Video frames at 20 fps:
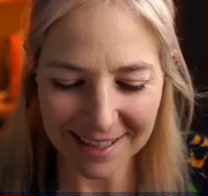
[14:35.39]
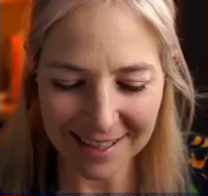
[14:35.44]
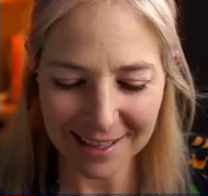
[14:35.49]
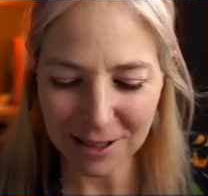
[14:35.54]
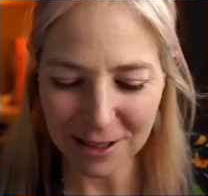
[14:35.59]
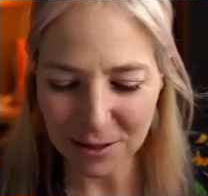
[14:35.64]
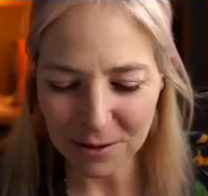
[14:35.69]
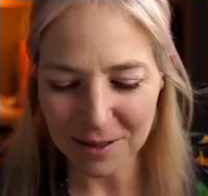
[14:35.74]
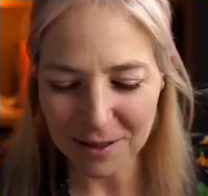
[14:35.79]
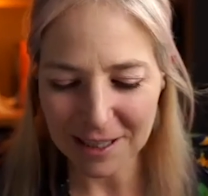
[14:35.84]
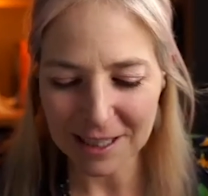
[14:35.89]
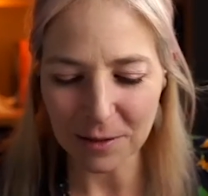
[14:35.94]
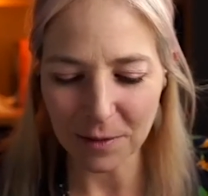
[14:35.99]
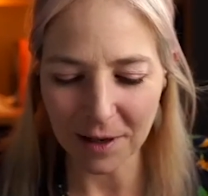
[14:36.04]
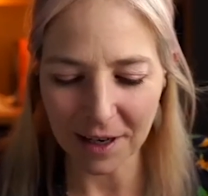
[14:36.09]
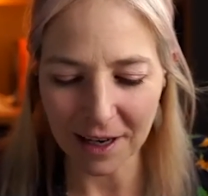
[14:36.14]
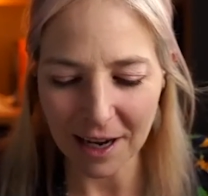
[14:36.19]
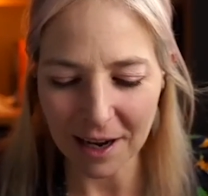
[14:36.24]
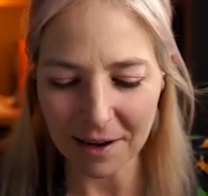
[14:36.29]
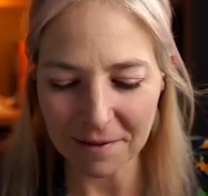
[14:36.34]
It's a joy to
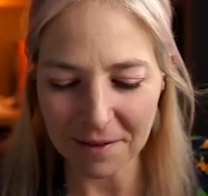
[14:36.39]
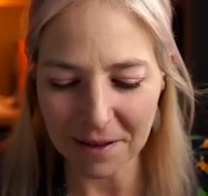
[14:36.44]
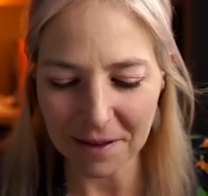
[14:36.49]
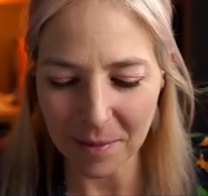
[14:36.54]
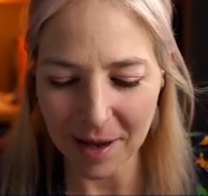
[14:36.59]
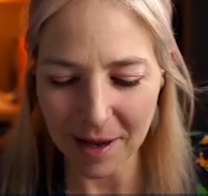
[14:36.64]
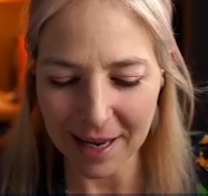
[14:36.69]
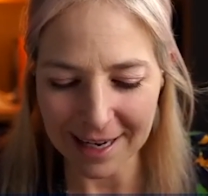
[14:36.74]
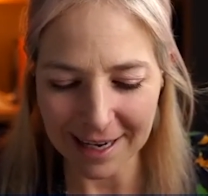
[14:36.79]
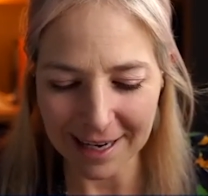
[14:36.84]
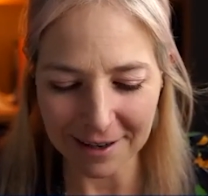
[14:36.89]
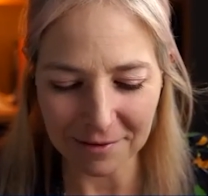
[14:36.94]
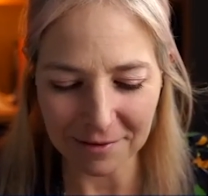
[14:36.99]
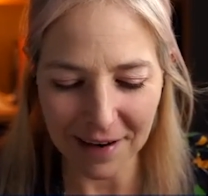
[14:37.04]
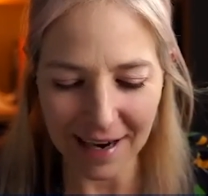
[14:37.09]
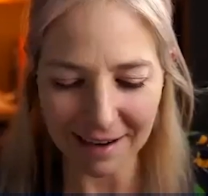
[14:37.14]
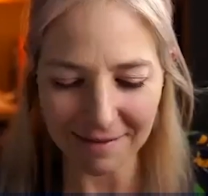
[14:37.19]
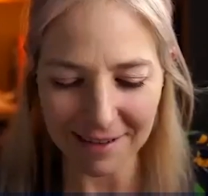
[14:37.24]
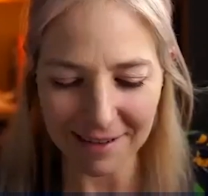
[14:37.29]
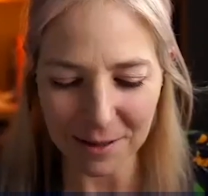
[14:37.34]
uncover the many and
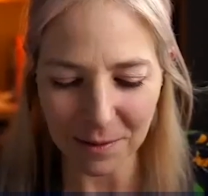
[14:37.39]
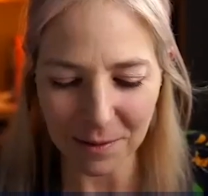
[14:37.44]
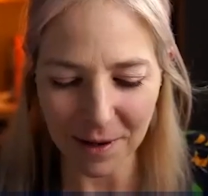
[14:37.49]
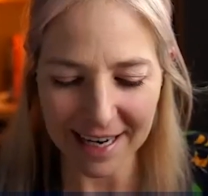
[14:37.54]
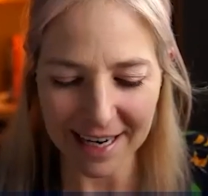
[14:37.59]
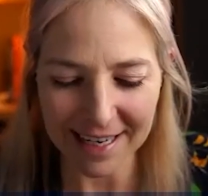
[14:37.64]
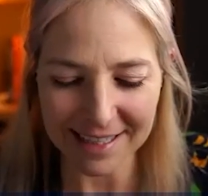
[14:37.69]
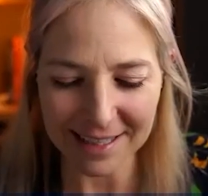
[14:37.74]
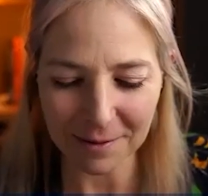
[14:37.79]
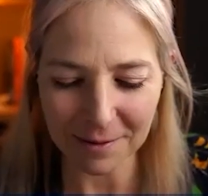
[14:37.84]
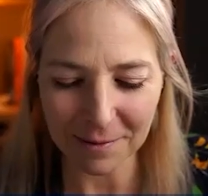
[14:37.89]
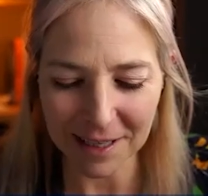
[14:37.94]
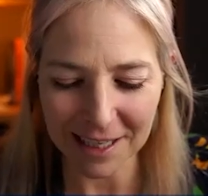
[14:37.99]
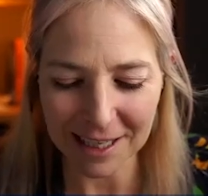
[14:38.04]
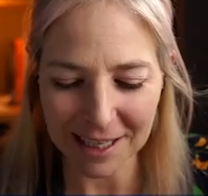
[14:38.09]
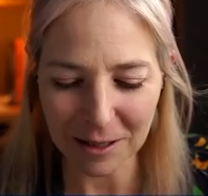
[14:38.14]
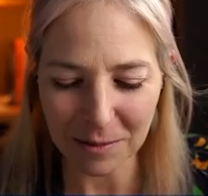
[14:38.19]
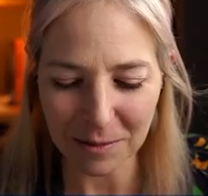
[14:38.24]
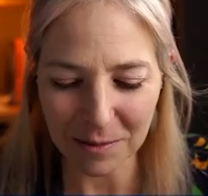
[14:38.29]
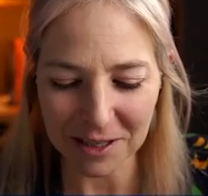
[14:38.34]
varied ways that we
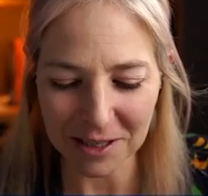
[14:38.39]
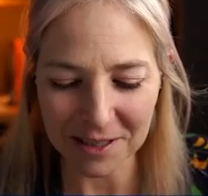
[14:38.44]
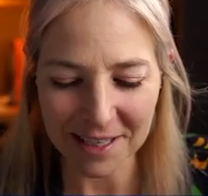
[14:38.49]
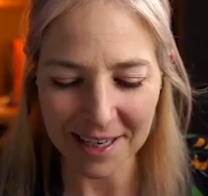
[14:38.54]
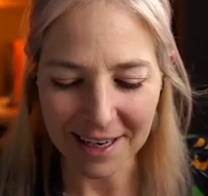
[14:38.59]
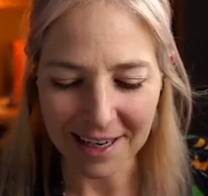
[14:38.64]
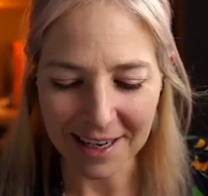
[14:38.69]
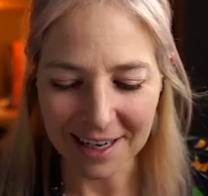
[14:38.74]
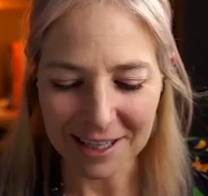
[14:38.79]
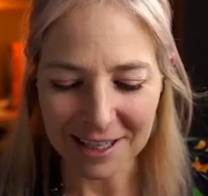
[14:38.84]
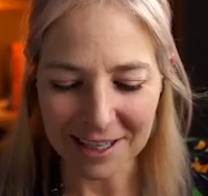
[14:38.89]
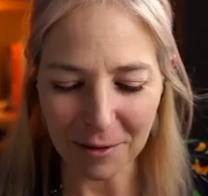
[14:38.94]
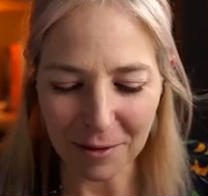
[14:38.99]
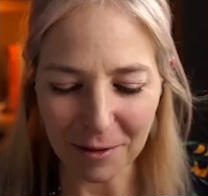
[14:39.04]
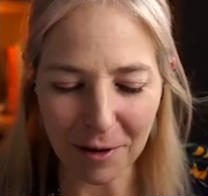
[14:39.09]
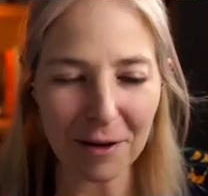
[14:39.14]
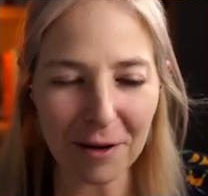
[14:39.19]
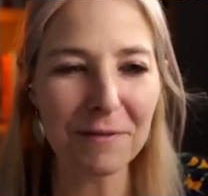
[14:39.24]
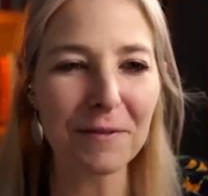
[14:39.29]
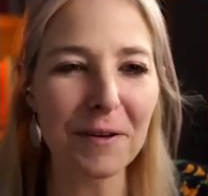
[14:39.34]
humans
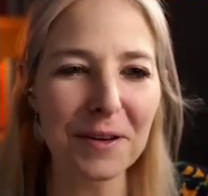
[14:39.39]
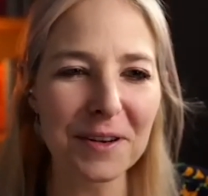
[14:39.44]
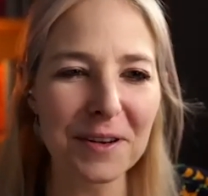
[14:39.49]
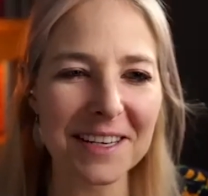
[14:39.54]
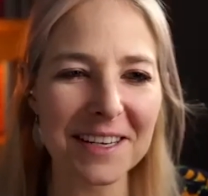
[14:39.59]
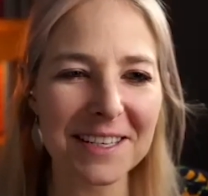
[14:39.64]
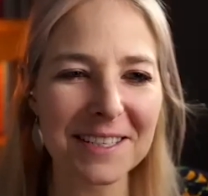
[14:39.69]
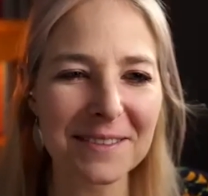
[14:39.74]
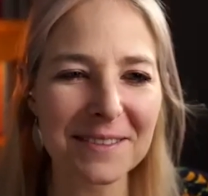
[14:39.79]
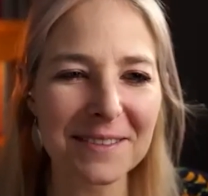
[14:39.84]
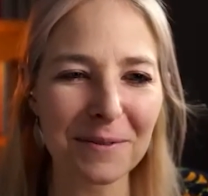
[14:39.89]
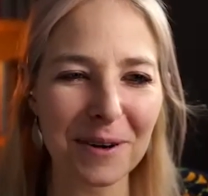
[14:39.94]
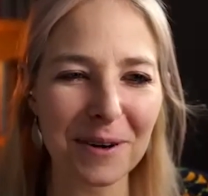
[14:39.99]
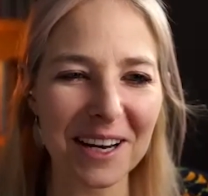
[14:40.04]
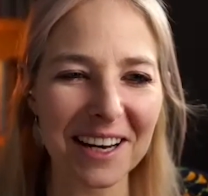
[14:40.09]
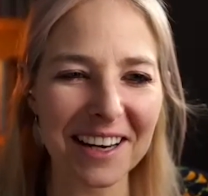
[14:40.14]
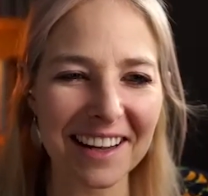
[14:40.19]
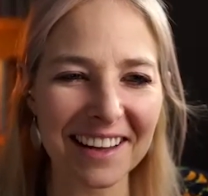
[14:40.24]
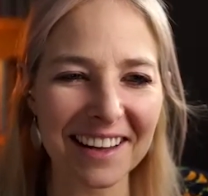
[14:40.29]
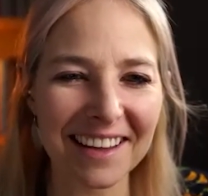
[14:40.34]
show our fondness for one
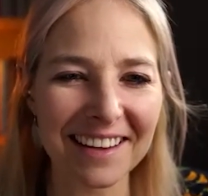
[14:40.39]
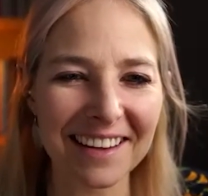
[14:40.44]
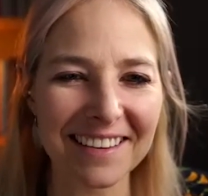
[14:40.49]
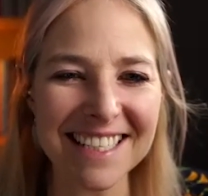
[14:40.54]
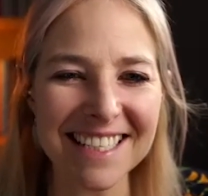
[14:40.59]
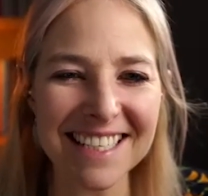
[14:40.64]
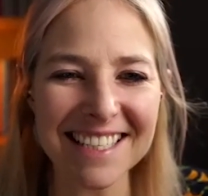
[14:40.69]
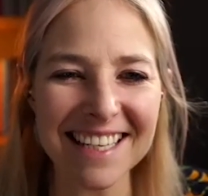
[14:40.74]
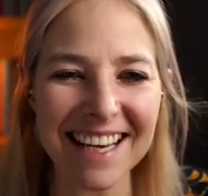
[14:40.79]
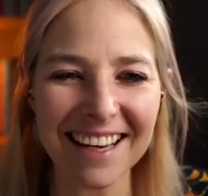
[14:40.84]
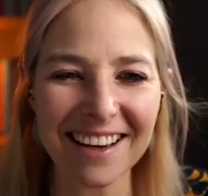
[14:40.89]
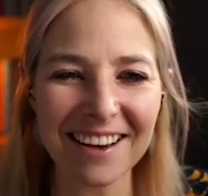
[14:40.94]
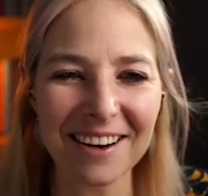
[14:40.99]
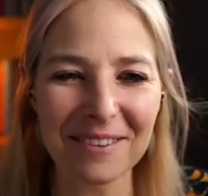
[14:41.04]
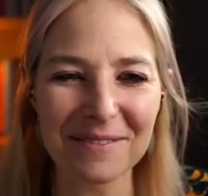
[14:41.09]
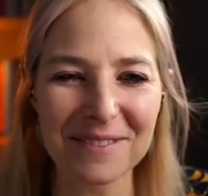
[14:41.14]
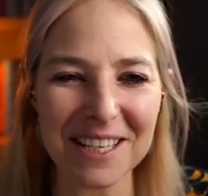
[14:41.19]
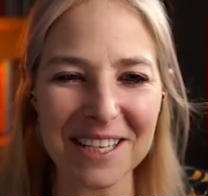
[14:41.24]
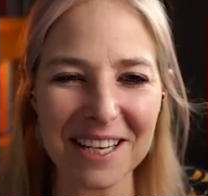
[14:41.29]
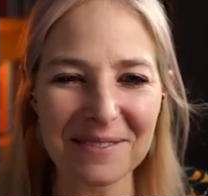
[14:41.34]
another. It is that kind
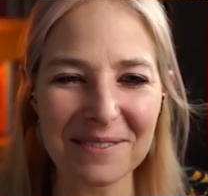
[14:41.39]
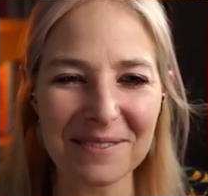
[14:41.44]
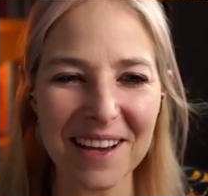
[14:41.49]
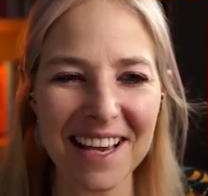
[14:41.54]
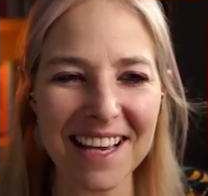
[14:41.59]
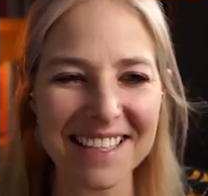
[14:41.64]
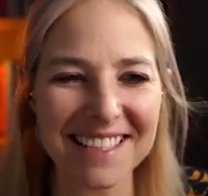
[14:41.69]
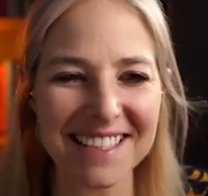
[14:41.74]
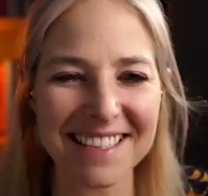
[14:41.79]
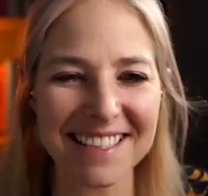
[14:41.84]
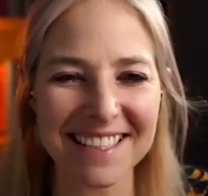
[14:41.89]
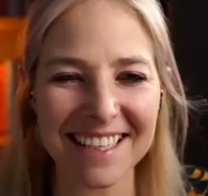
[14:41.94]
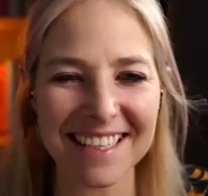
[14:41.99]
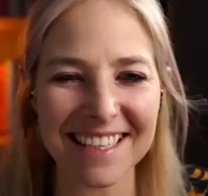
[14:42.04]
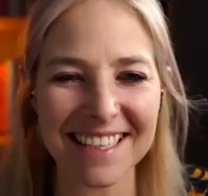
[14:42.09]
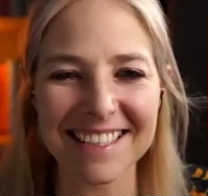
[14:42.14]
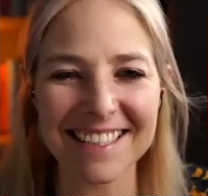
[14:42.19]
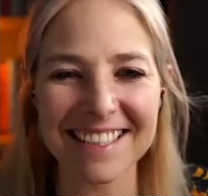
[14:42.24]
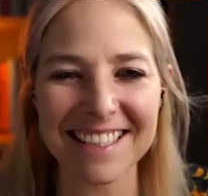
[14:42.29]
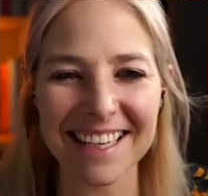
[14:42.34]
of diversity,
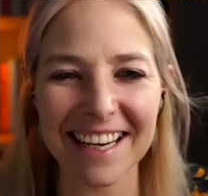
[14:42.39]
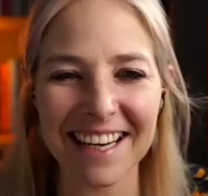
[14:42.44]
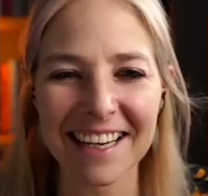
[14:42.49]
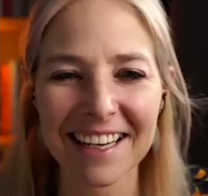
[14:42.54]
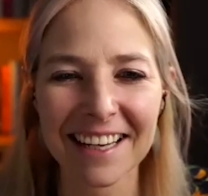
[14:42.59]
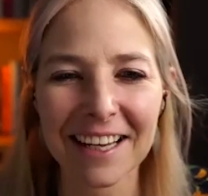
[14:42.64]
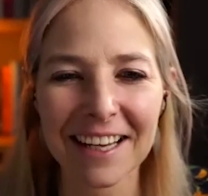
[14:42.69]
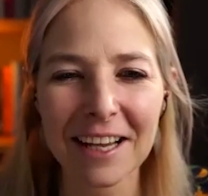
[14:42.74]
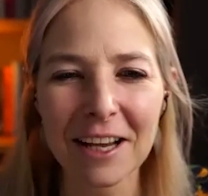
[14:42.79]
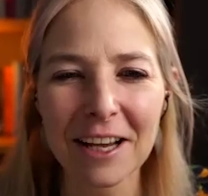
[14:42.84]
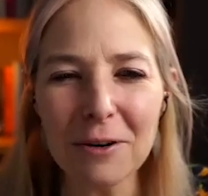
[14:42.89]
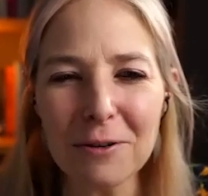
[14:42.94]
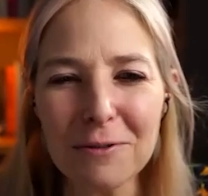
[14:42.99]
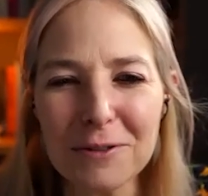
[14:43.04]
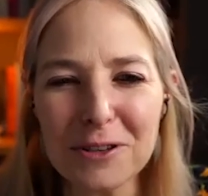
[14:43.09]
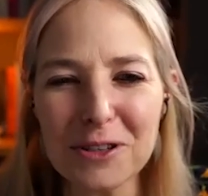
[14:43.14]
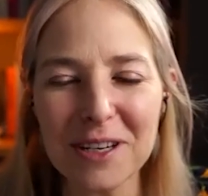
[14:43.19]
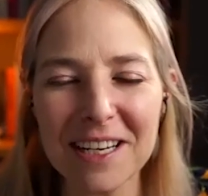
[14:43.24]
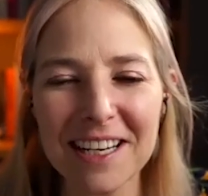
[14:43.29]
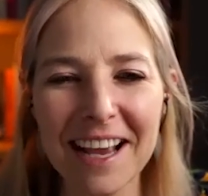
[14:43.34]
isn't it?
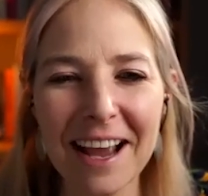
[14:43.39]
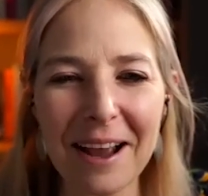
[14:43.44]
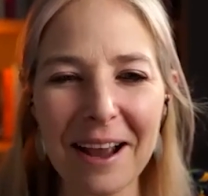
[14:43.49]
Audrey,